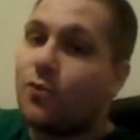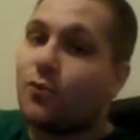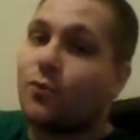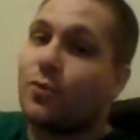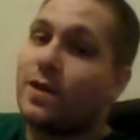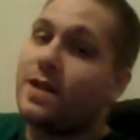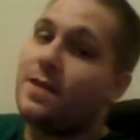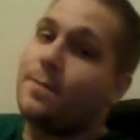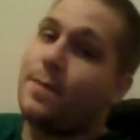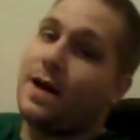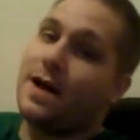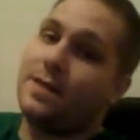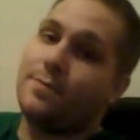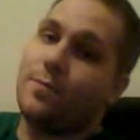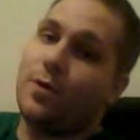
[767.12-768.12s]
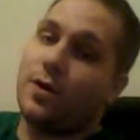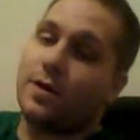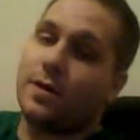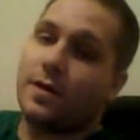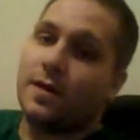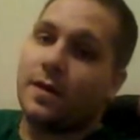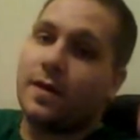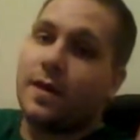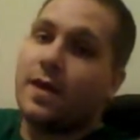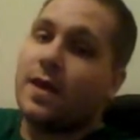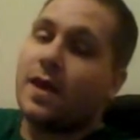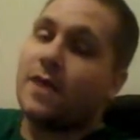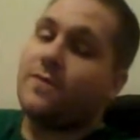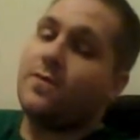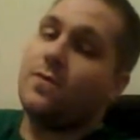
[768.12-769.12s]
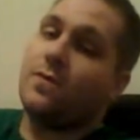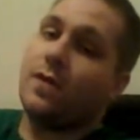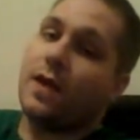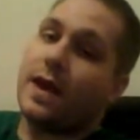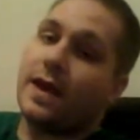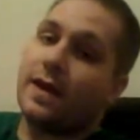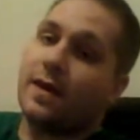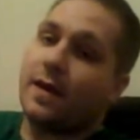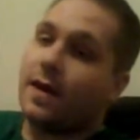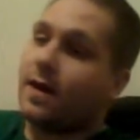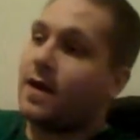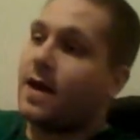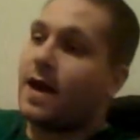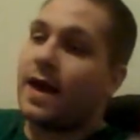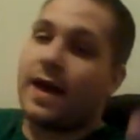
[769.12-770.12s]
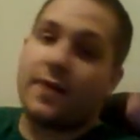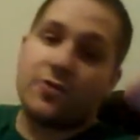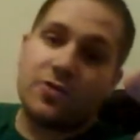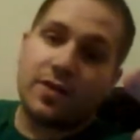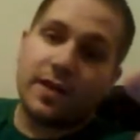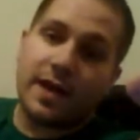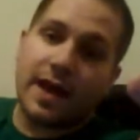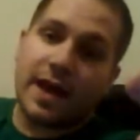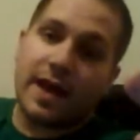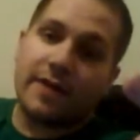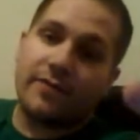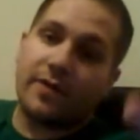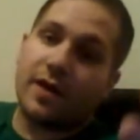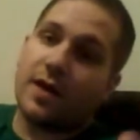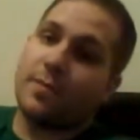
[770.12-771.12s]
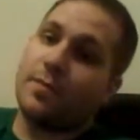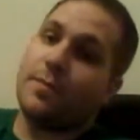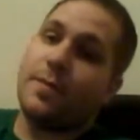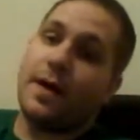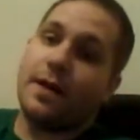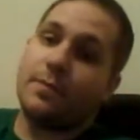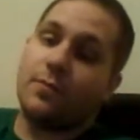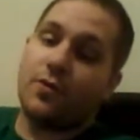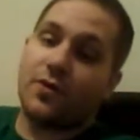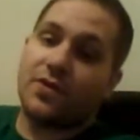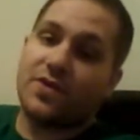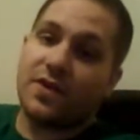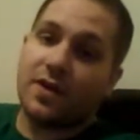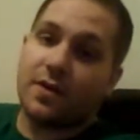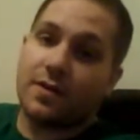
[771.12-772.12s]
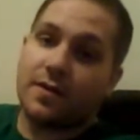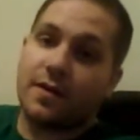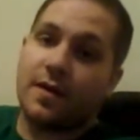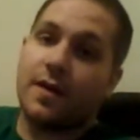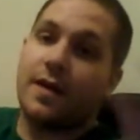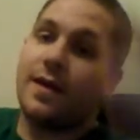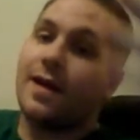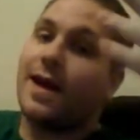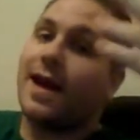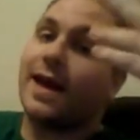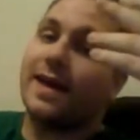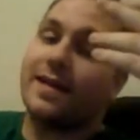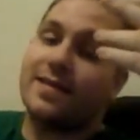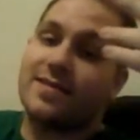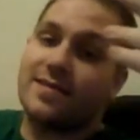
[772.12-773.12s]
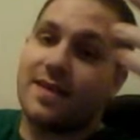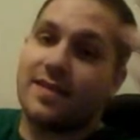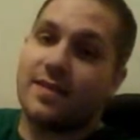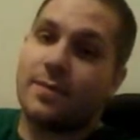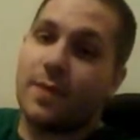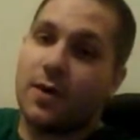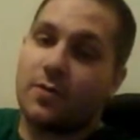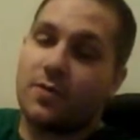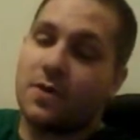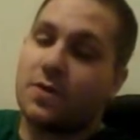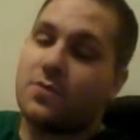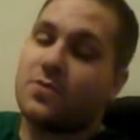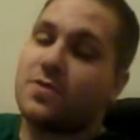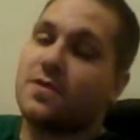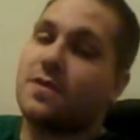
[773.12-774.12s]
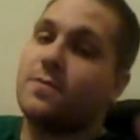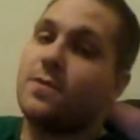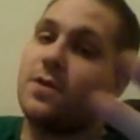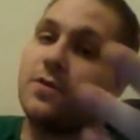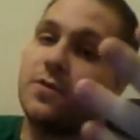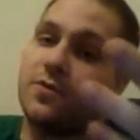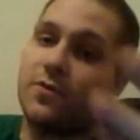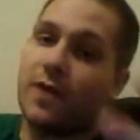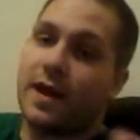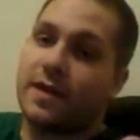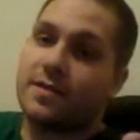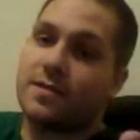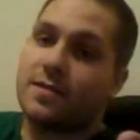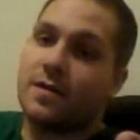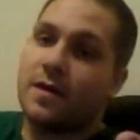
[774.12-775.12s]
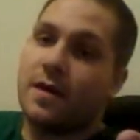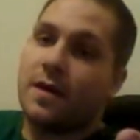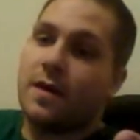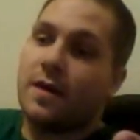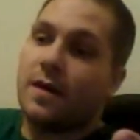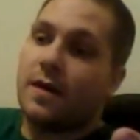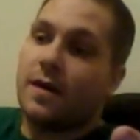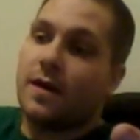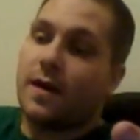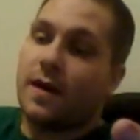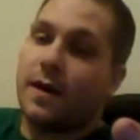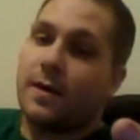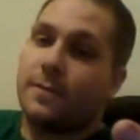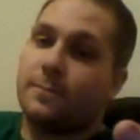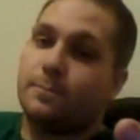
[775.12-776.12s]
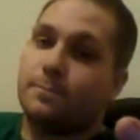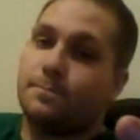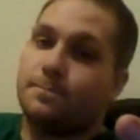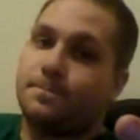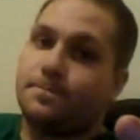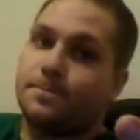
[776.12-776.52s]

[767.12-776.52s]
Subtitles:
read a Bond book. If you'd like, I actually have a couple Bond books here. I can send them out to you. Just give me your address. Um,